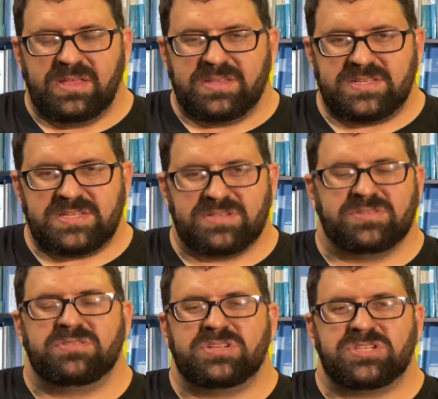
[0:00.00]
The
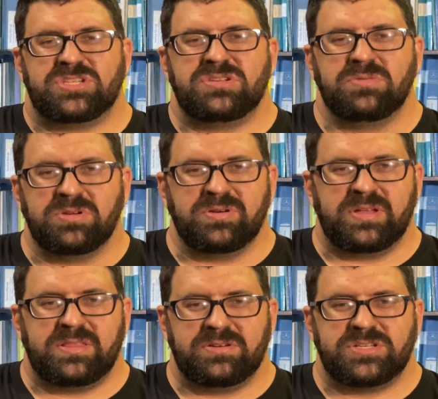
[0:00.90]
diesels are just too
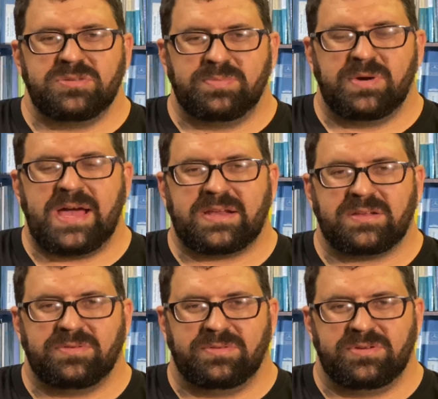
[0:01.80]
good, they're too
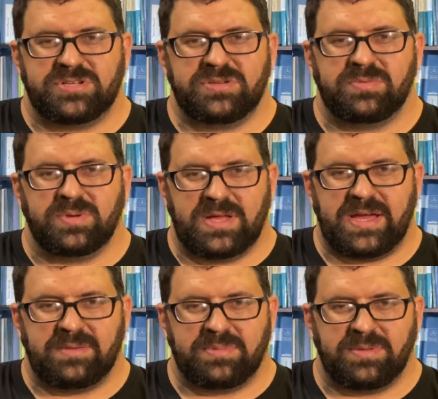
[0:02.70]
practical, and they're too
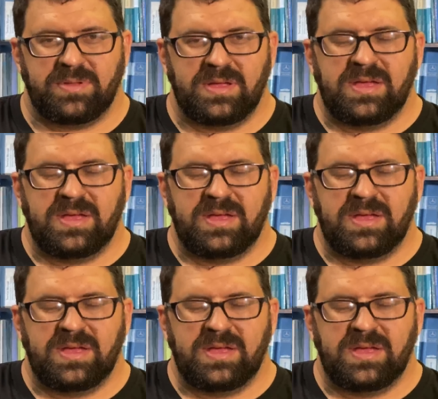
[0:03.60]
reliable.